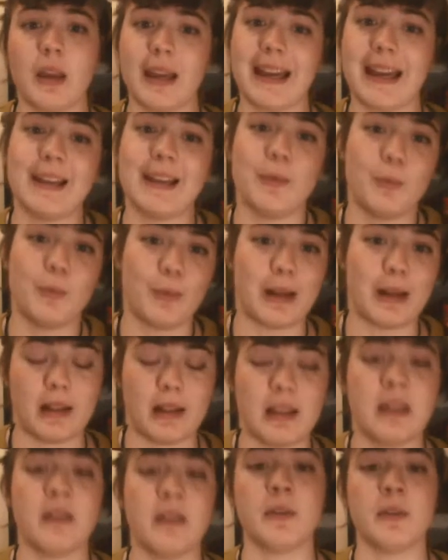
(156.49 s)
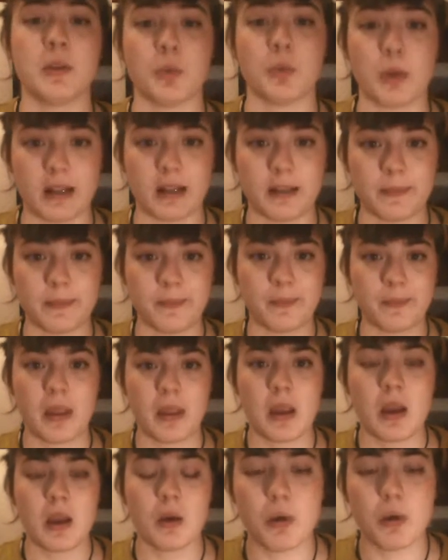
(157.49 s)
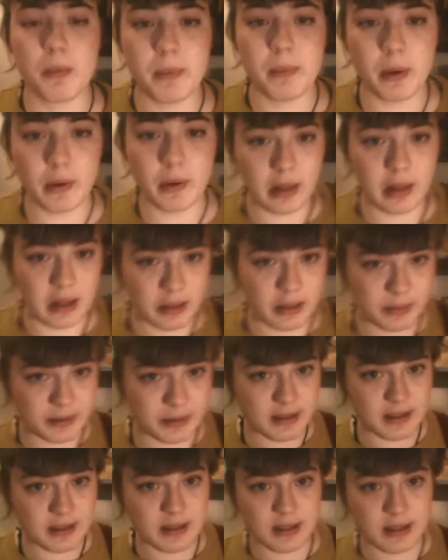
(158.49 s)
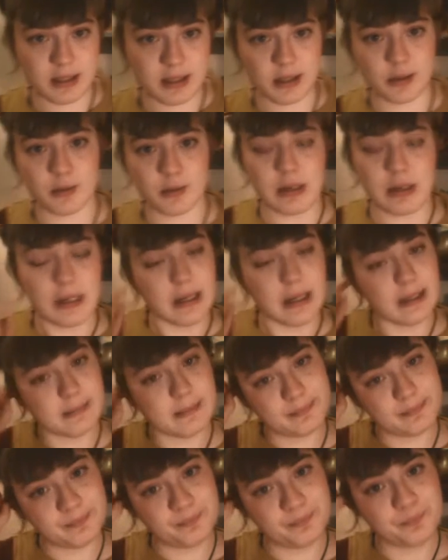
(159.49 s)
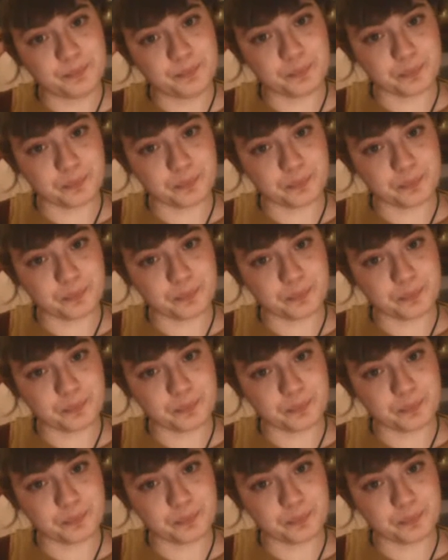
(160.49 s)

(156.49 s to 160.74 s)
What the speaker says: And, well, he was right. We're both LARPers, so,